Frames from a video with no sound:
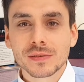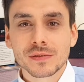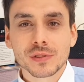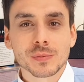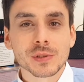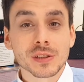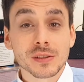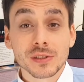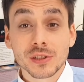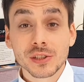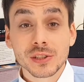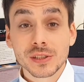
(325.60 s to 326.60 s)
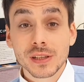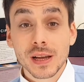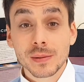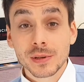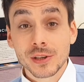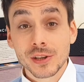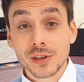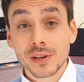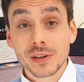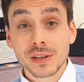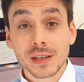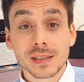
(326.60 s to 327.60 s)
from the third tab
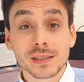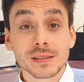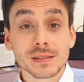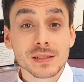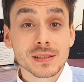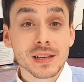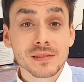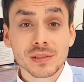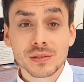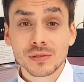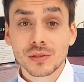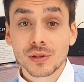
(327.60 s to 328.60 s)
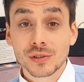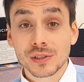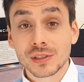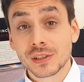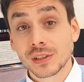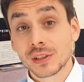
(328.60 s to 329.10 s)
here and save it to the order.